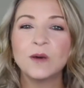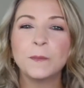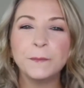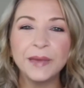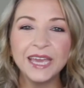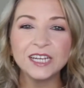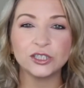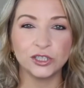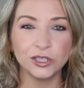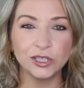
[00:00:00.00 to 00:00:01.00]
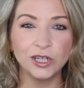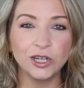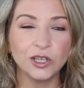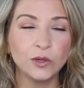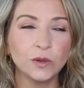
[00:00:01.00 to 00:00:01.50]
make
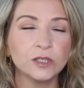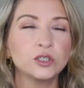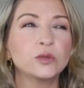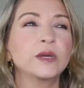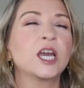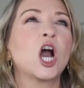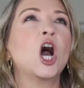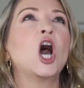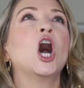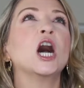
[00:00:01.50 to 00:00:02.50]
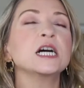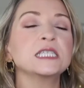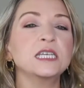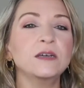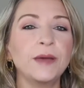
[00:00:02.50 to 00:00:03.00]
sure you are doing
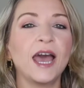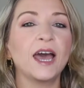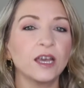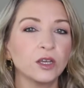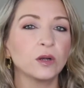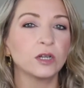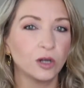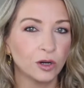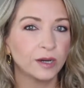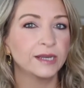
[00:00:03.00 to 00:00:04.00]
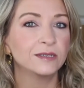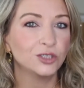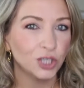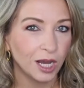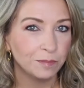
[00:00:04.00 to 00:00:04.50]
awesome at your current
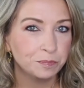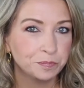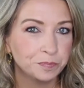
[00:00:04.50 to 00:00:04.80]
job.